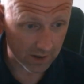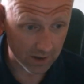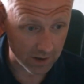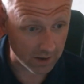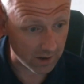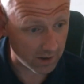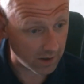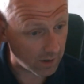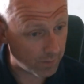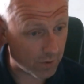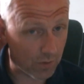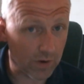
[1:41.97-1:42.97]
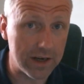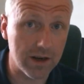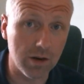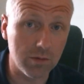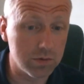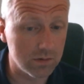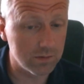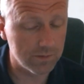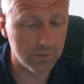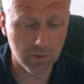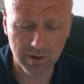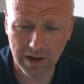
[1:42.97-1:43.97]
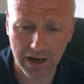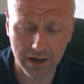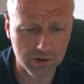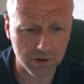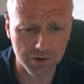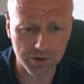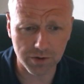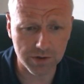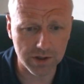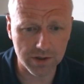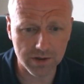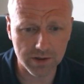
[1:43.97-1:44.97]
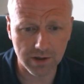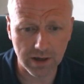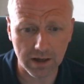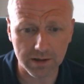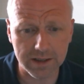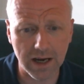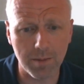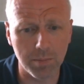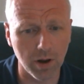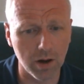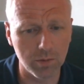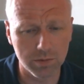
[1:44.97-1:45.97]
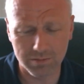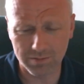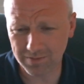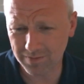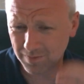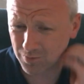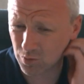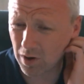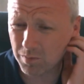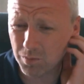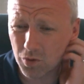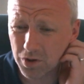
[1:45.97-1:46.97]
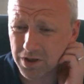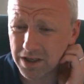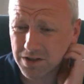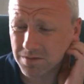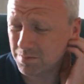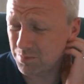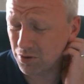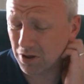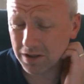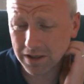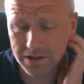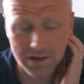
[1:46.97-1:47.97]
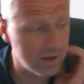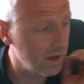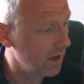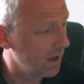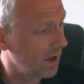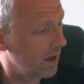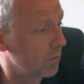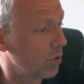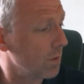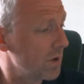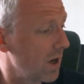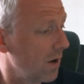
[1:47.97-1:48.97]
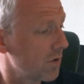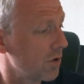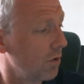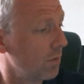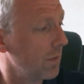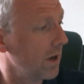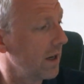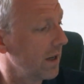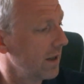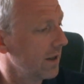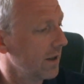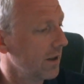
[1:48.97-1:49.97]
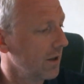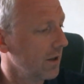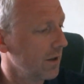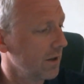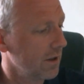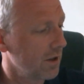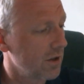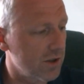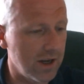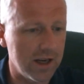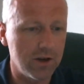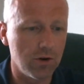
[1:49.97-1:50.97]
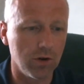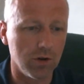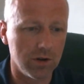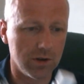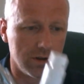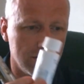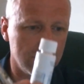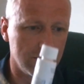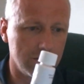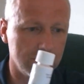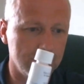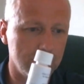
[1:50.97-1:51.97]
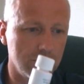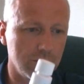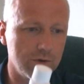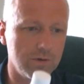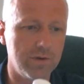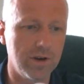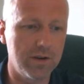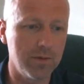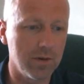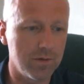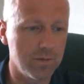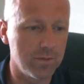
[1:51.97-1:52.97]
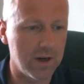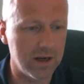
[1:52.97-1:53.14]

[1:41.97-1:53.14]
Perino, excellent juices. Al Diablo, 12 Monkeys, brilliant. And I bought myself some snake oil, 150ml from